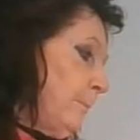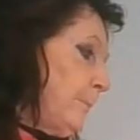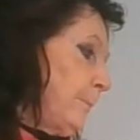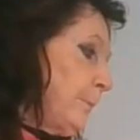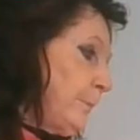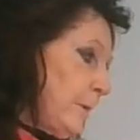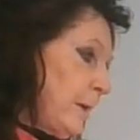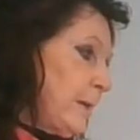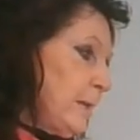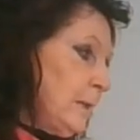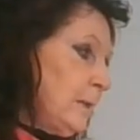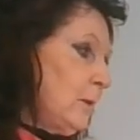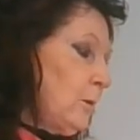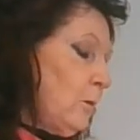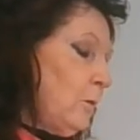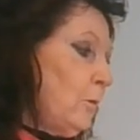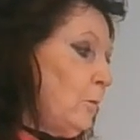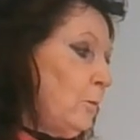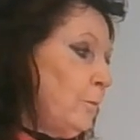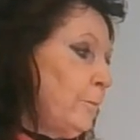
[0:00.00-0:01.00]
break
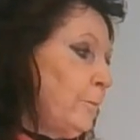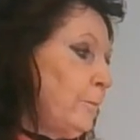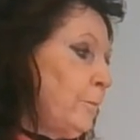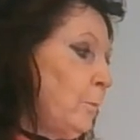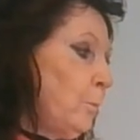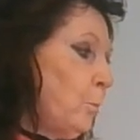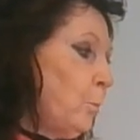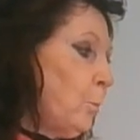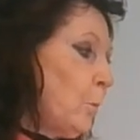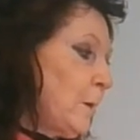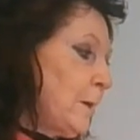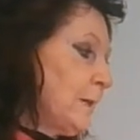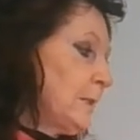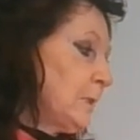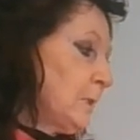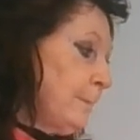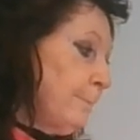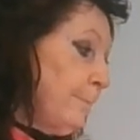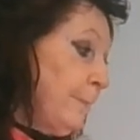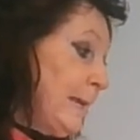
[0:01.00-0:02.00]
of white
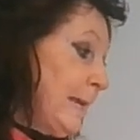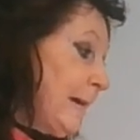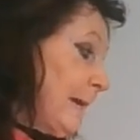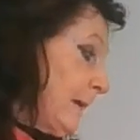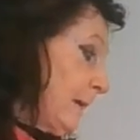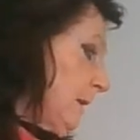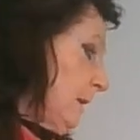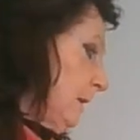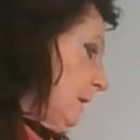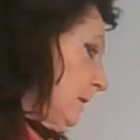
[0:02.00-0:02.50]
and black.